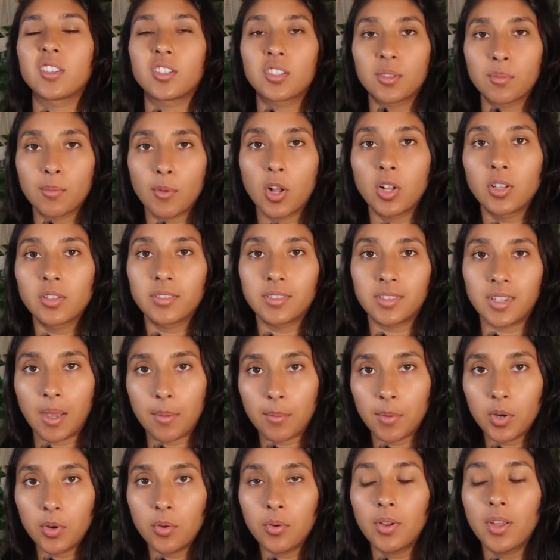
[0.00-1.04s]
a small
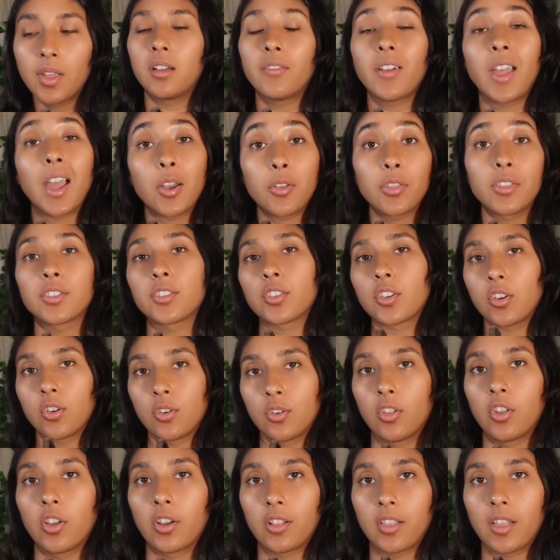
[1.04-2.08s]
demo of how this
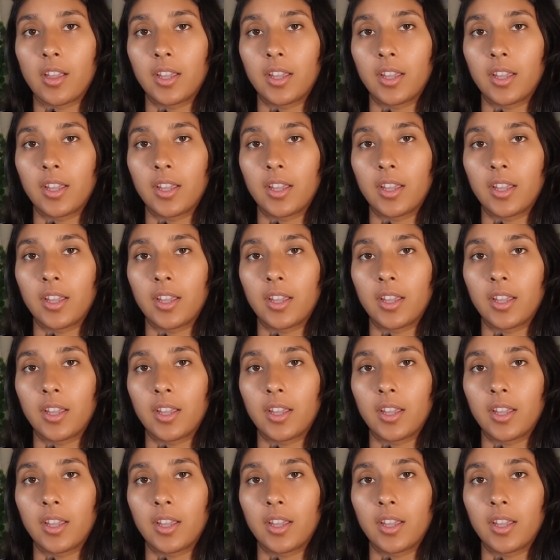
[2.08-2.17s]
could look